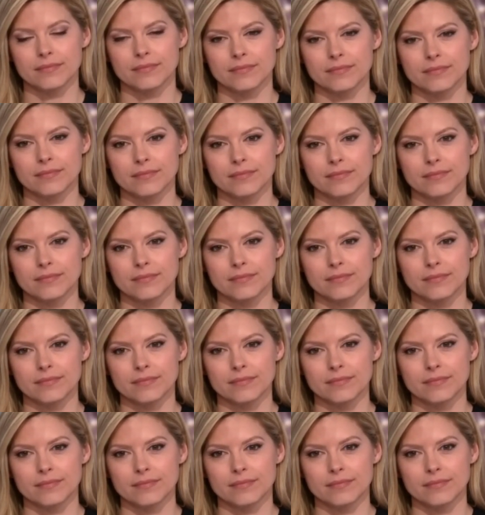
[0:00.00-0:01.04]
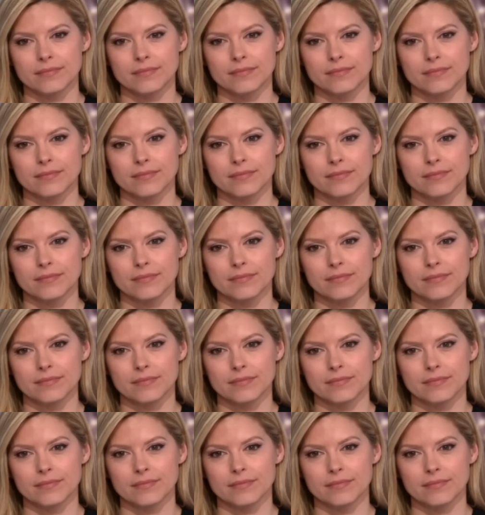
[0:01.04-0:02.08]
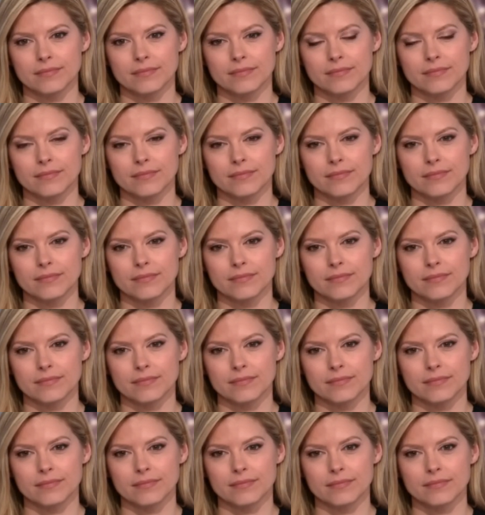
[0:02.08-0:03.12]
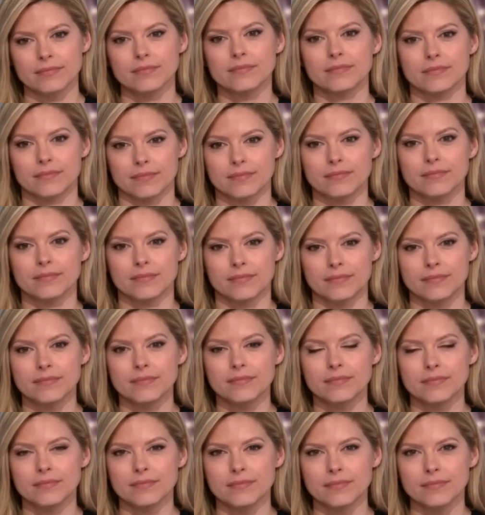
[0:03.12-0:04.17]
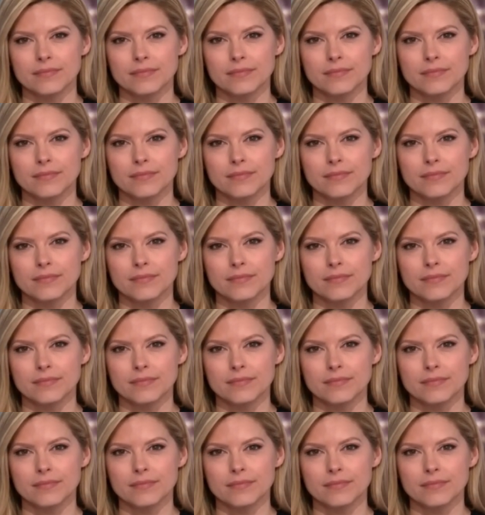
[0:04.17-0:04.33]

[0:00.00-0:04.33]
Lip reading: (not speaking)